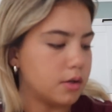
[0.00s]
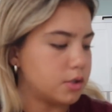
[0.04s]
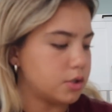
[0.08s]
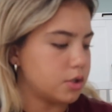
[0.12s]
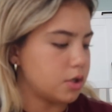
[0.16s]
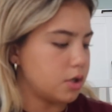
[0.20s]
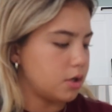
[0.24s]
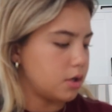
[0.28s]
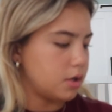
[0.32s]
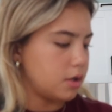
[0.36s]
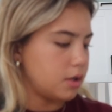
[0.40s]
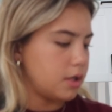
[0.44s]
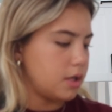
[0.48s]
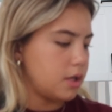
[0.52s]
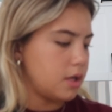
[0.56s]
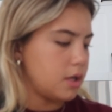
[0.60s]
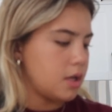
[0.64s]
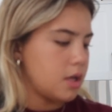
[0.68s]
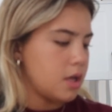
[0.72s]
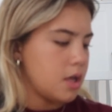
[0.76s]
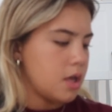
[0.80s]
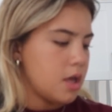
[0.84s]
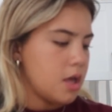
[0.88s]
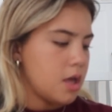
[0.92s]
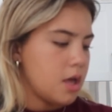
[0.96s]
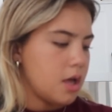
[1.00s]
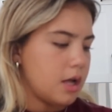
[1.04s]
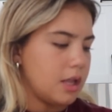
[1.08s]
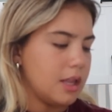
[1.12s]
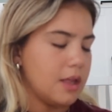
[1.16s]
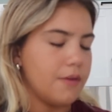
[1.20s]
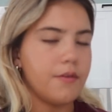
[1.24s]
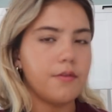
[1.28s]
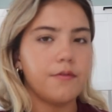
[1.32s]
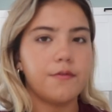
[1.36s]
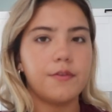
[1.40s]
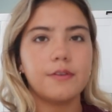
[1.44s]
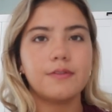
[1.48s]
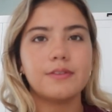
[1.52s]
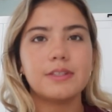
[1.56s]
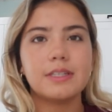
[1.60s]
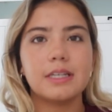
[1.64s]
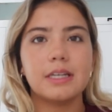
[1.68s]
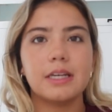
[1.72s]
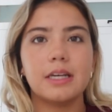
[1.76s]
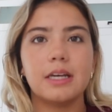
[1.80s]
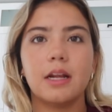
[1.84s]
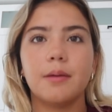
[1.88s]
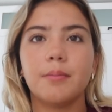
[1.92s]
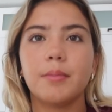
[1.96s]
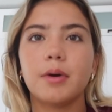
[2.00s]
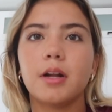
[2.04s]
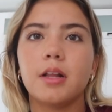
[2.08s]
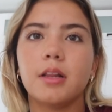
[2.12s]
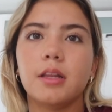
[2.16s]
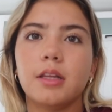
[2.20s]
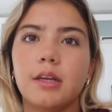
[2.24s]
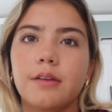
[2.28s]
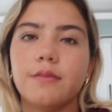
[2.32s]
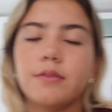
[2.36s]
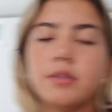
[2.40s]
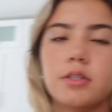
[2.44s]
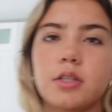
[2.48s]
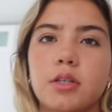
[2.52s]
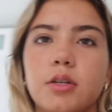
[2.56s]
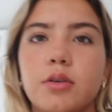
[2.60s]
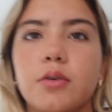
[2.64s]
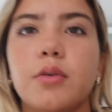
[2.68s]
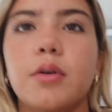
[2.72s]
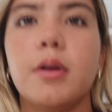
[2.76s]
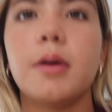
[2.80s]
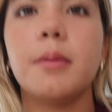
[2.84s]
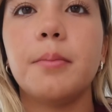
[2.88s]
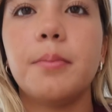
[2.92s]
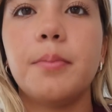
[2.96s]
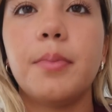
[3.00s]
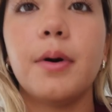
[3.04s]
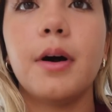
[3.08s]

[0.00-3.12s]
It's currently 11:15. I'm gonna leave soon,